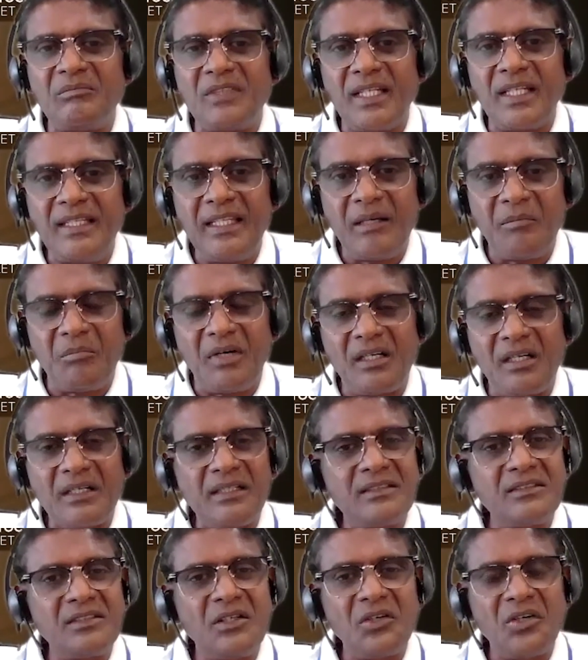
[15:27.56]
in the
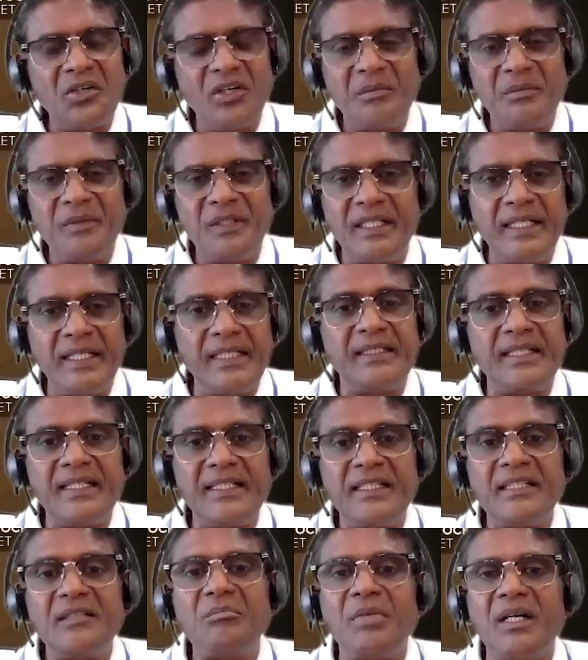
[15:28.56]
markets are going to be
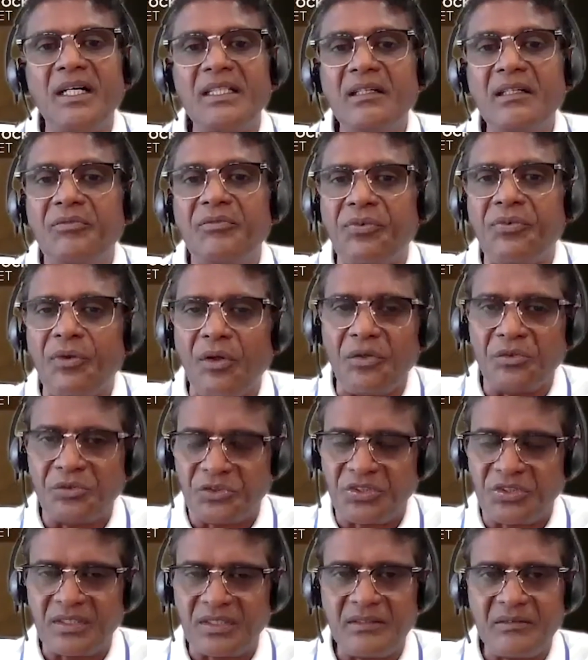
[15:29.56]
dictated by the
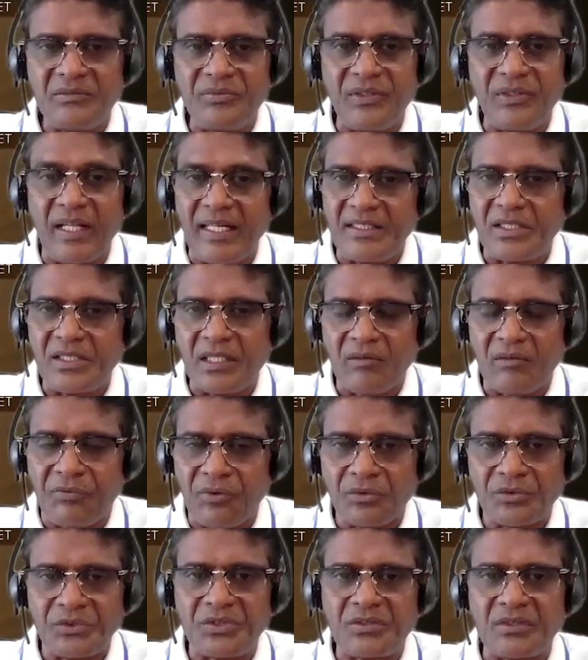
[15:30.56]
flows, financial
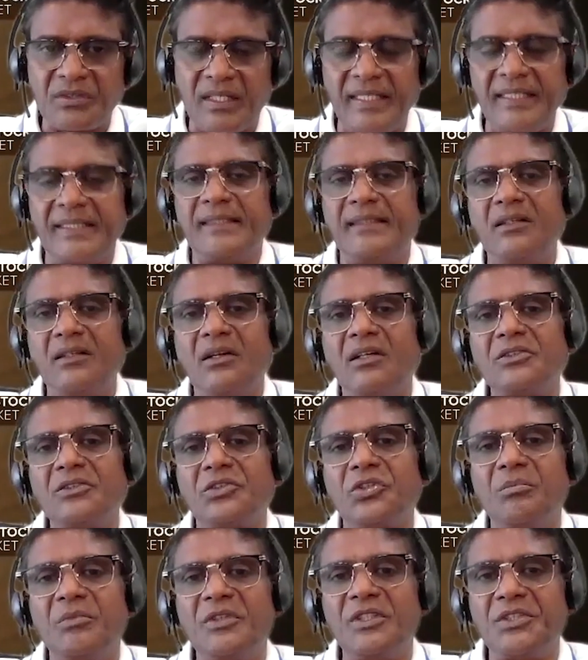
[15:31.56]
flows, right?
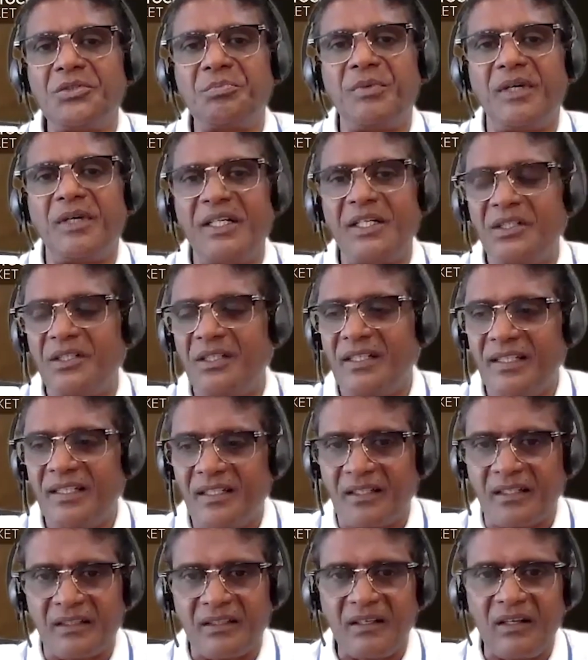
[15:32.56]
Not so much by
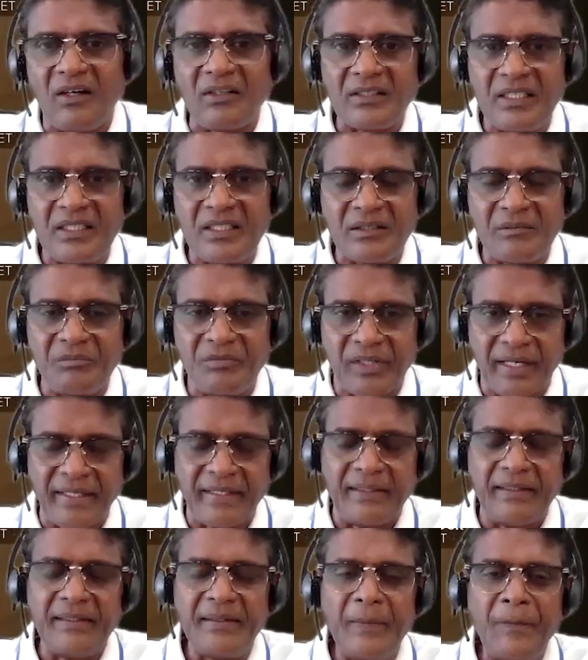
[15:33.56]
your longer term
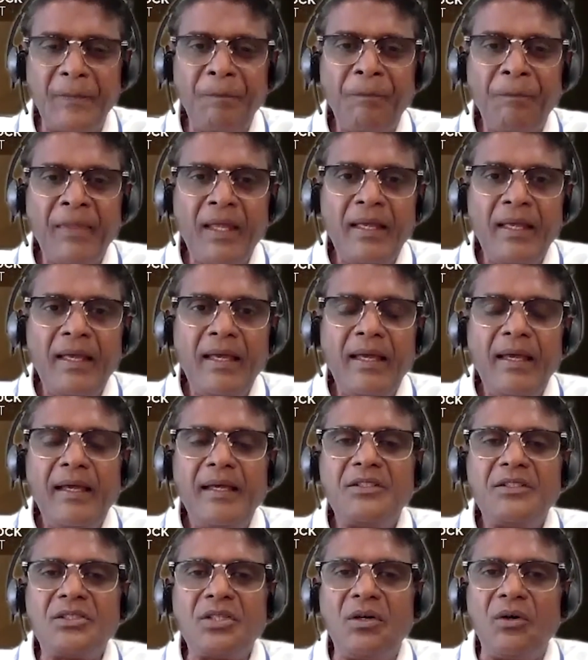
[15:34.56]
trend.
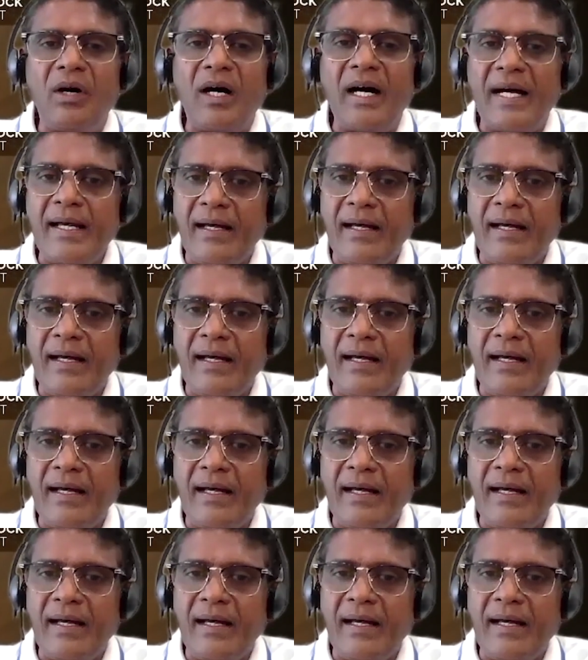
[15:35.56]
So